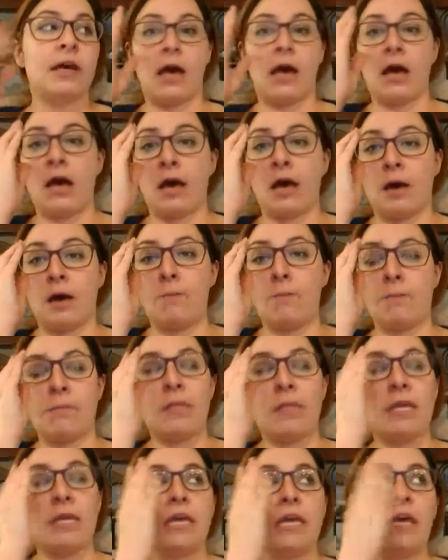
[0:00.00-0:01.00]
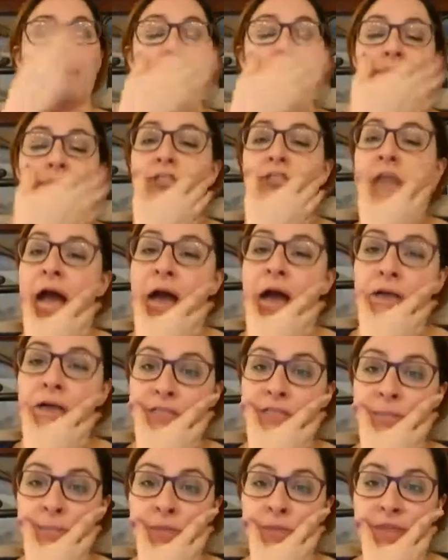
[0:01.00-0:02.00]
Um, if your child
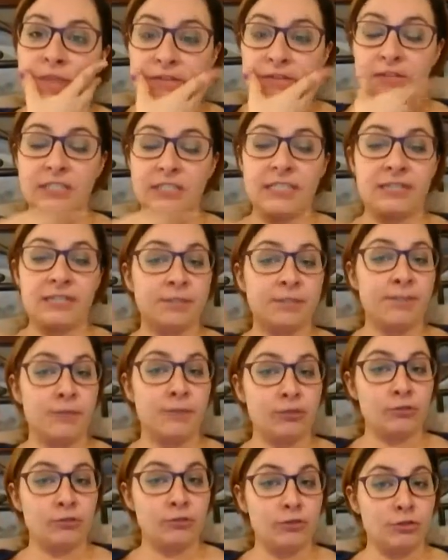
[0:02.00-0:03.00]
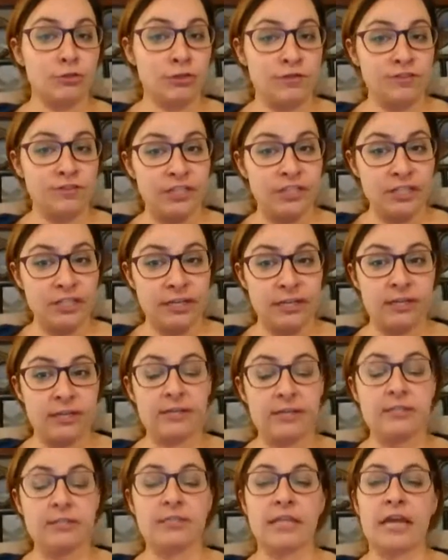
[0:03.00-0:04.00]
is someone that receives special
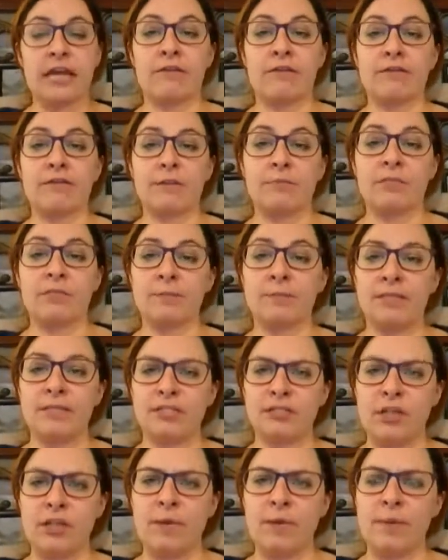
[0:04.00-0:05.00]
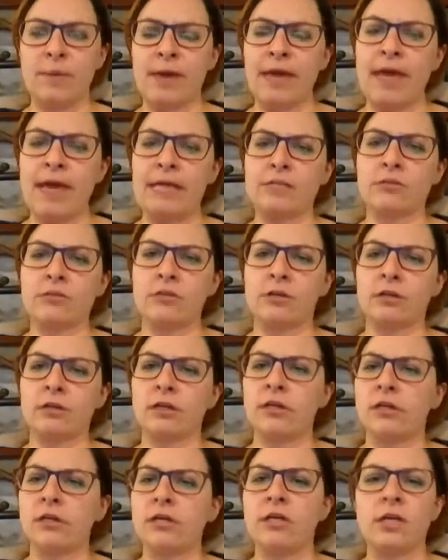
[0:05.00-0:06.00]
services, like from a speech therapist
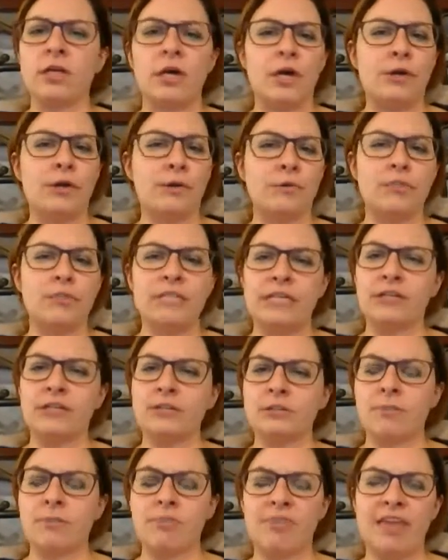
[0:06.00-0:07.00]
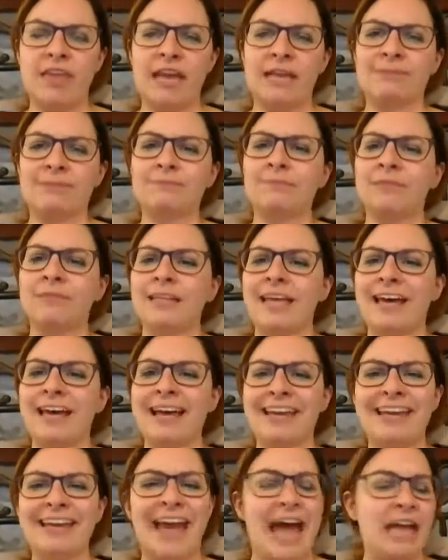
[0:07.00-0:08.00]
or an OT or something,
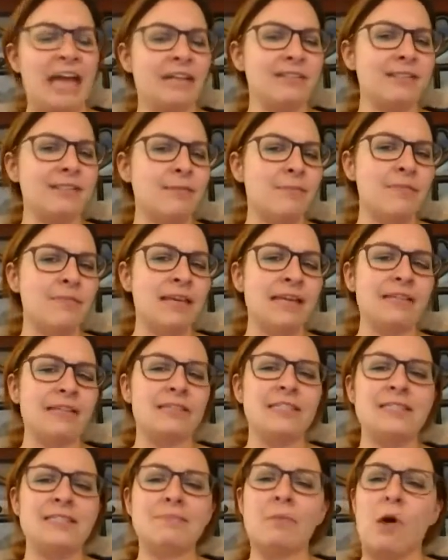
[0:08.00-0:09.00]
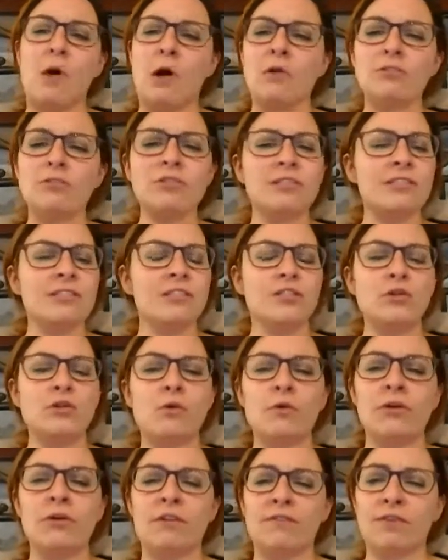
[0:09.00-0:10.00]
again, something small, just a
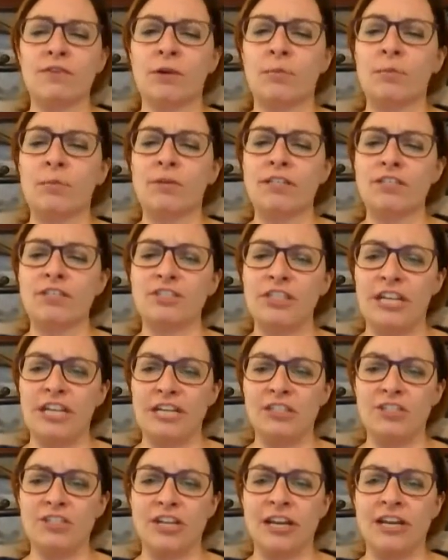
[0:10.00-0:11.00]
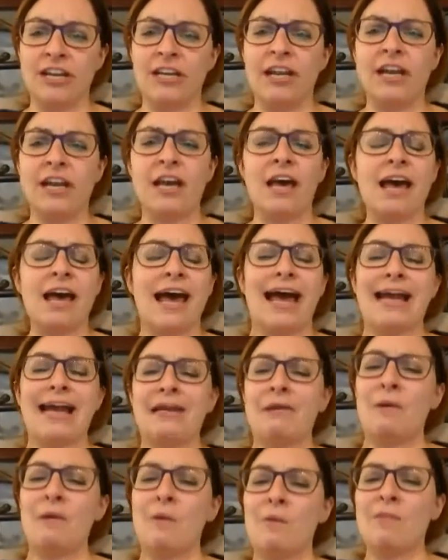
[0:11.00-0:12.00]
token of your appreciation.
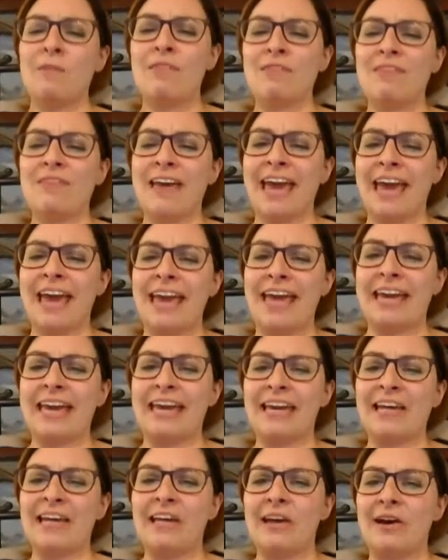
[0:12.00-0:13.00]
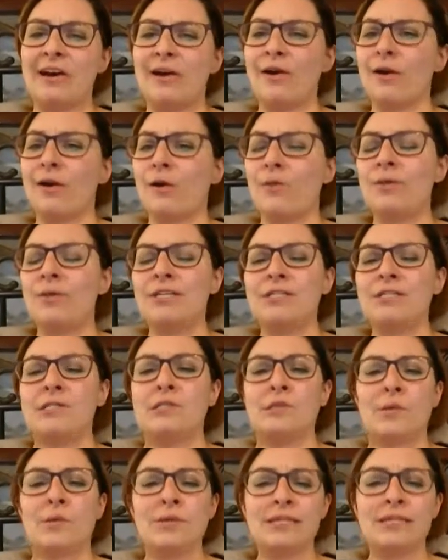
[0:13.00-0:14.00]
I know that they are always
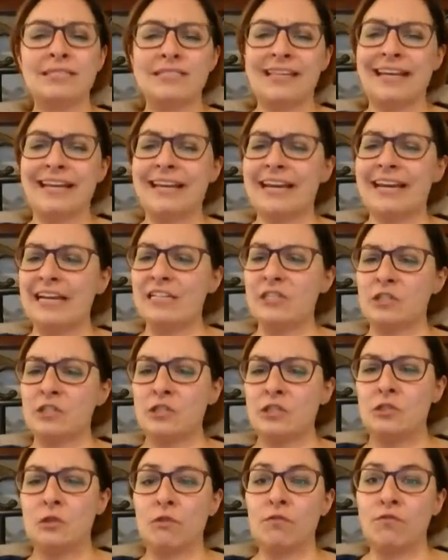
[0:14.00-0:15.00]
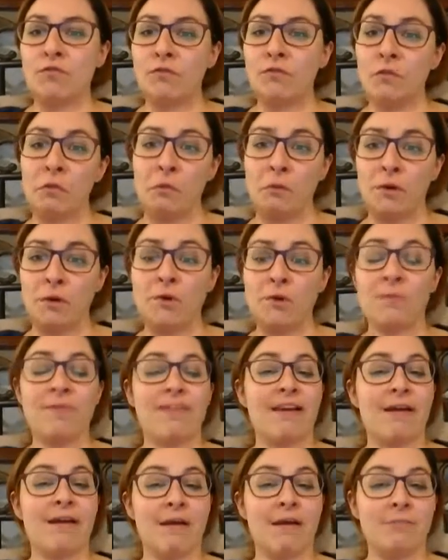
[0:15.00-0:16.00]
so excited and so floored when
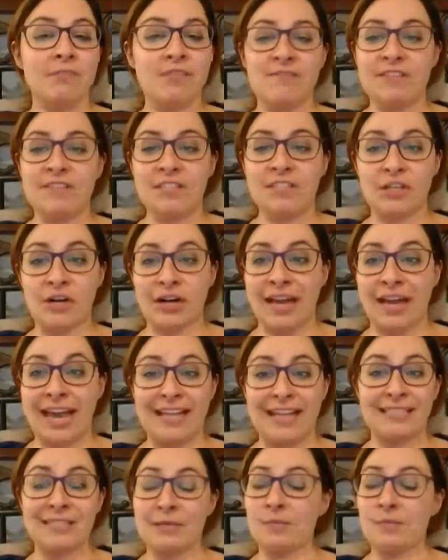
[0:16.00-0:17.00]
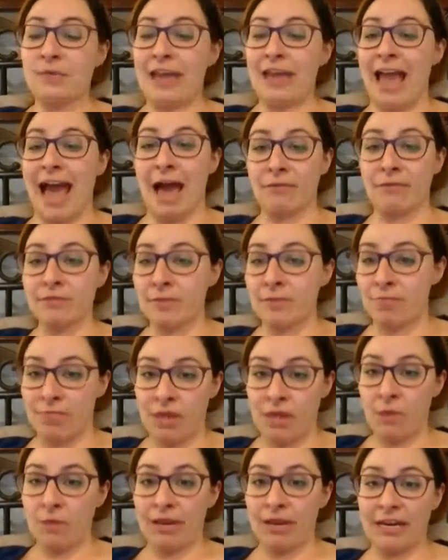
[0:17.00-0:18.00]
they come to visit our kids and we have
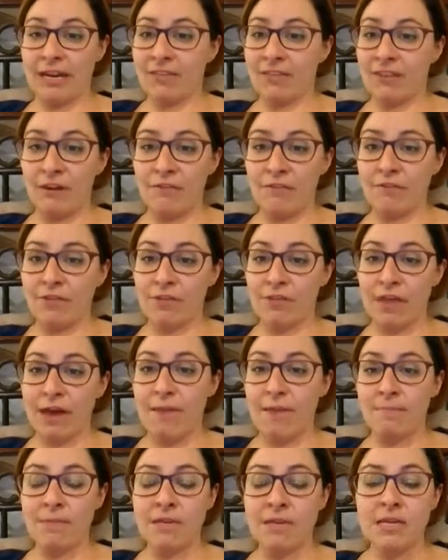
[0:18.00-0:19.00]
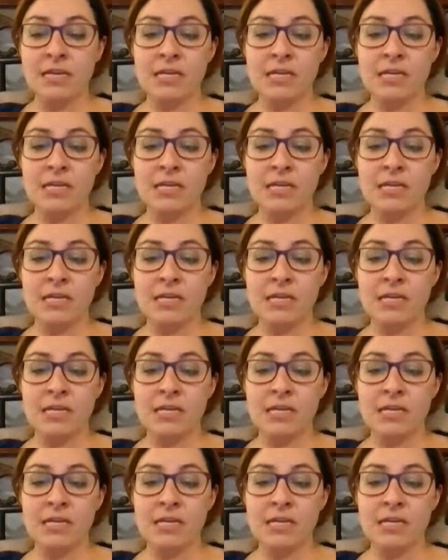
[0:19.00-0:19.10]
something waiting there for them.